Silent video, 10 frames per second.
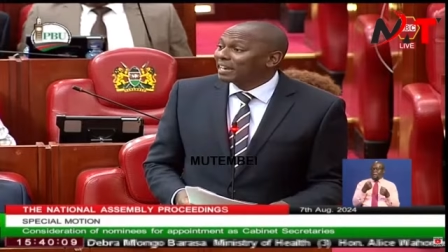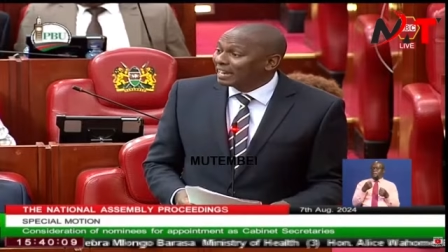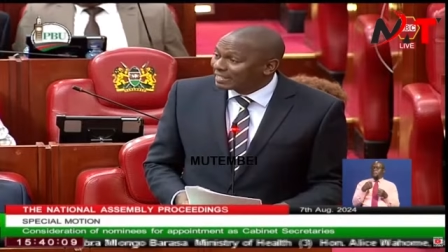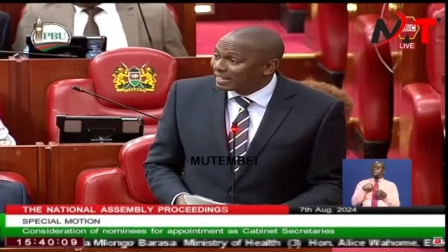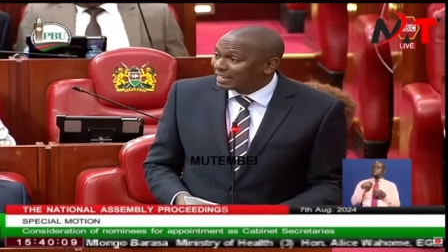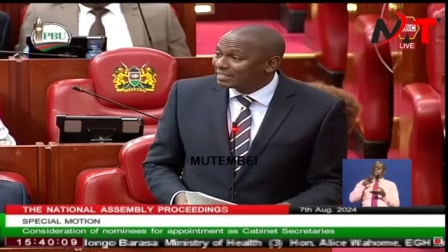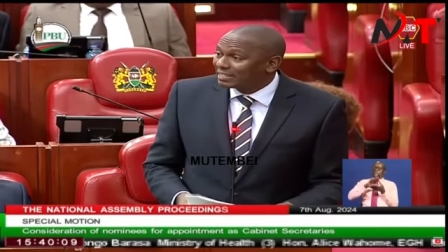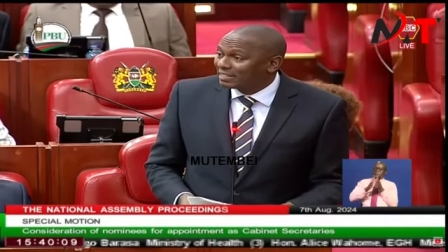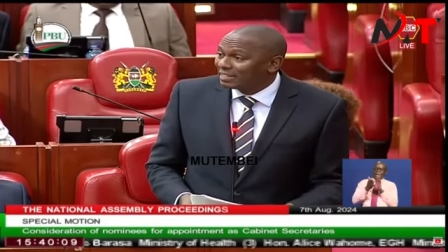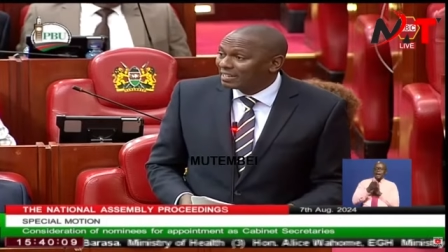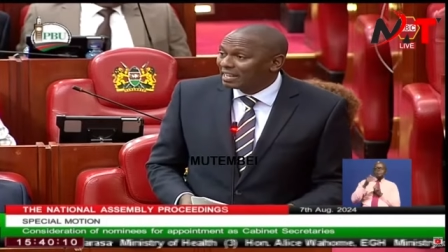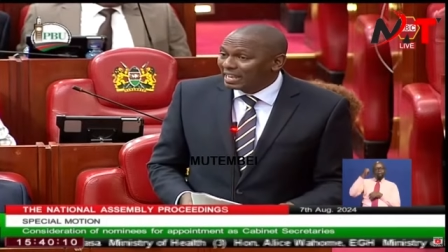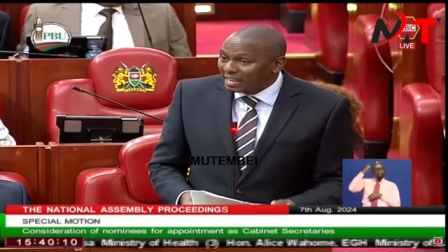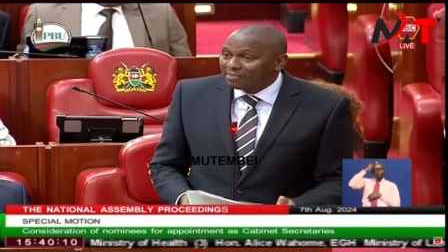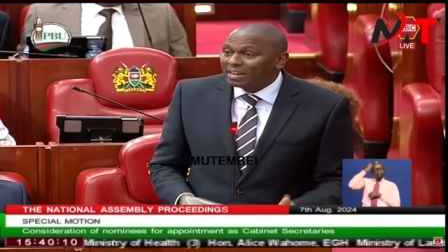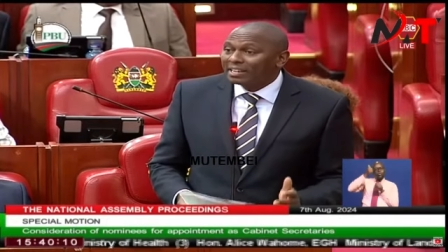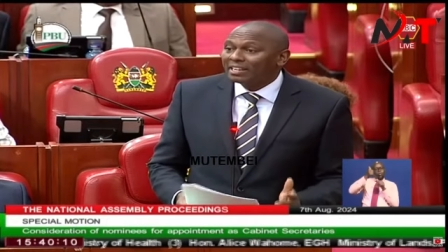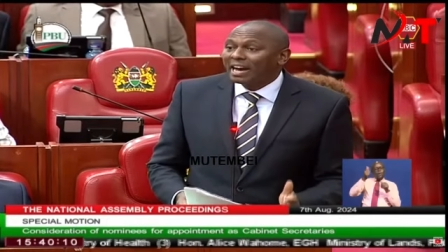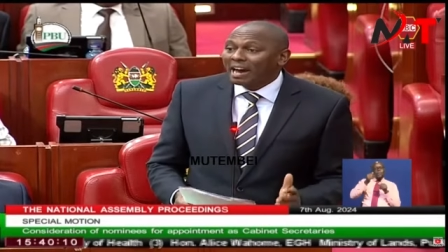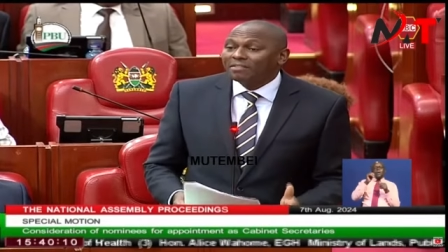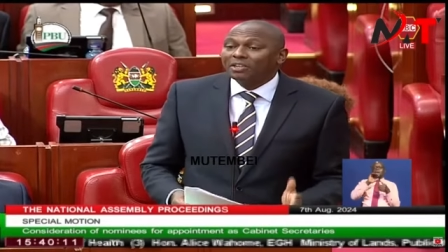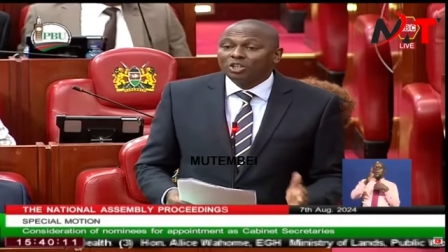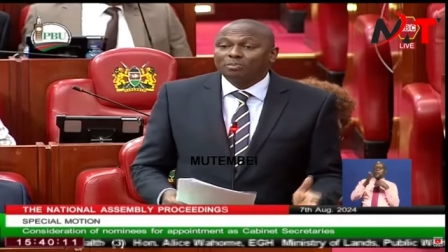excellence, even having not